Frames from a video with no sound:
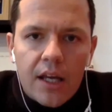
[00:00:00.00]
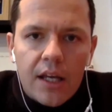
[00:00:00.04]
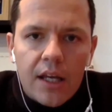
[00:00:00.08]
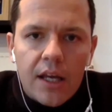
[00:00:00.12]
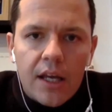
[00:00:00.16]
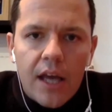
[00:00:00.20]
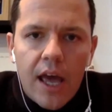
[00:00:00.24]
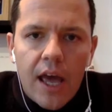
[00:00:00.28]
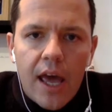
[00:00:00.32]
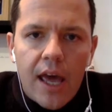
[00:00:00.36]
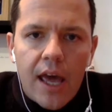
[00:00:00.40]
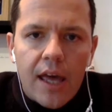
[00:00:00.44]

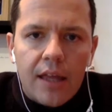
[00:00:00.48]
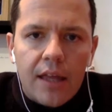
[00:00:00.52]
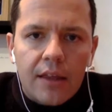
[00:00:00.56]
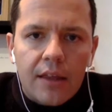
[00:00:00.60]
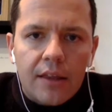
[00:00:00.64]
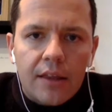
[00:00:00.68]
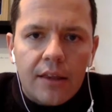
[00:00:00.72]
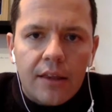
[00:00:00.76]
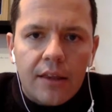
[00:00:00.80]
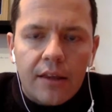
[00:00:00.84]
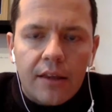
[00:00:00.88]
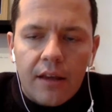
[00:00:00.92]
and
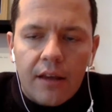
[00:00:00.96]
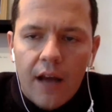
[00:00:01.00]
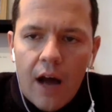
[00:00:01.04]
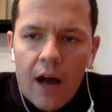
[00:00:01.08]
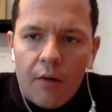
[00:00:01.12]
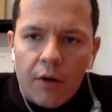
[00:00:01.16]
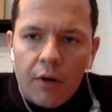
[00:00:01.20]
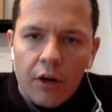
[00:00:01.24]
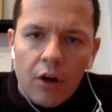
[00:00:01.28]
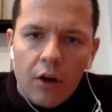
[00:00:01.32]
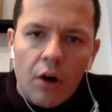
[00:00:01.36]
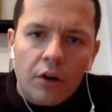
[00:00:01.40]
our
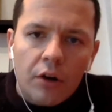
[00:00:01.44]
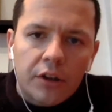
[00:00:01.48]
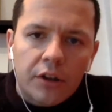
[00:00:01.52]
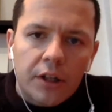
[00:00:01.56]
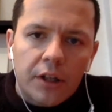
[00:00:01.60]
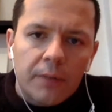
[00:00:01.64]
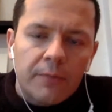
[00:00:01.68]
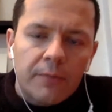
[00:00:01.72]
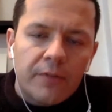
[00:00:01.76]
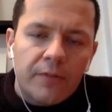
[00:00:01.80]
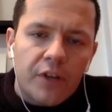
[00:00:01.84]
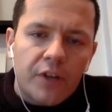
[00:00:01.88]

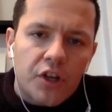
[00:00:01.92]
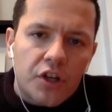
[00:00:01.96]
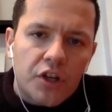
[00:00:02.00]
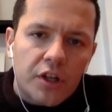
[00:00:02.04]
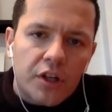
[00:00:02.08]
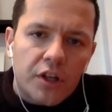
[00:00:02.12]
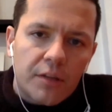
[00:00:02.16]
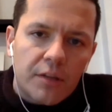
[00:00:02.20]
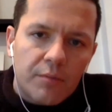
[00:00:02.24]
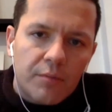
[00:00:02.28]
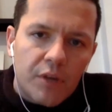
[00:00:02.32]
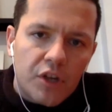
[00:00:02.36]
long-term vision
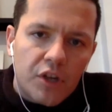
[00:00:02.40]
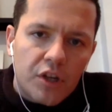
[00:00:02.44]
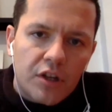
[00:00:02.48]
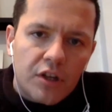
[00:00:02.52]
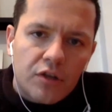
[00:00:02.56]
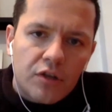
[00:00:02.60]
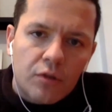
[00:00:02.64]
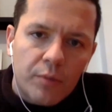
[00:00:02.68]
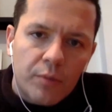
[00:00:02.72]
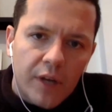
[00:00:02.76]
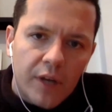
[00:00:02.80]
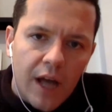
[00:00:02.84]
and mission is to
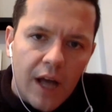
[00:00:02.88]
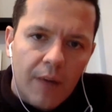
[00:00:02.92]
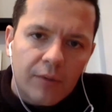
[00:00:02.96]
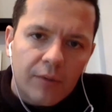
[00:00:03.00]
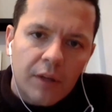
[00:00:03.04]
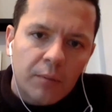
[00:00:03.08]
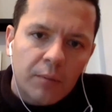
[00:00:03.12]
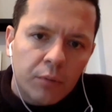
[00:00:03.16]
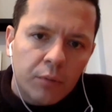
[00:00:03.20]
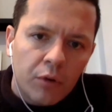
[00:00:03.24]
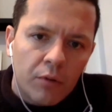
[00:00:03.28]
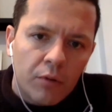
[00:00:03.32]
become the
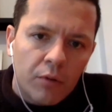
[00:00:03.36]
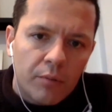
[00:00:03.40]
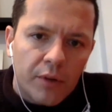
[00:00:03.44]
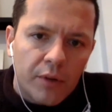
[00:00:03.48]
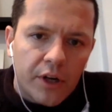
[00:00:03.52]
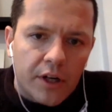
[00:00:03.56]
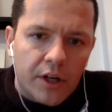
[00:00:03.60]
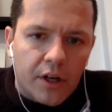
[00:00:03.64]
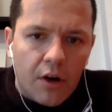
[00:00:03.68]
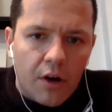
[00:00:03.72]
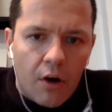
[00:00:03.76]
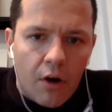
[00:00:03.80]

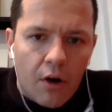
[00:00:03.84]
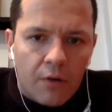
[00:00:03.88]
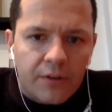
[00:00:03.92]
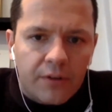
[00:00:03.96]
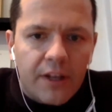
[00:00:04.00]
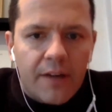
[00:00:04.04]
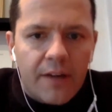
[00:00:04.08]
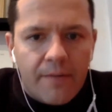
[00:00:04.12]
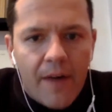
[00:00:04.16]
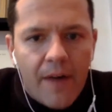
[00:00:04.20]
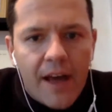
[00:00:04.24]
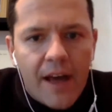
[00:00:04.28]
Bloomberg of the
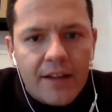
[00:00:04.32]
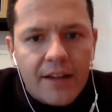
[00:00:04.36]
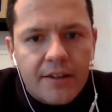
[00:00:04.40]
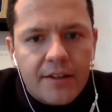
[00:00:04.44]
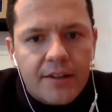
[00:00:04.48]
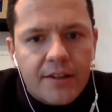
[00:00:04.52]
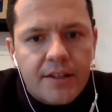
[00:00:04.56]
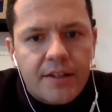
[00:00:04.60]
events,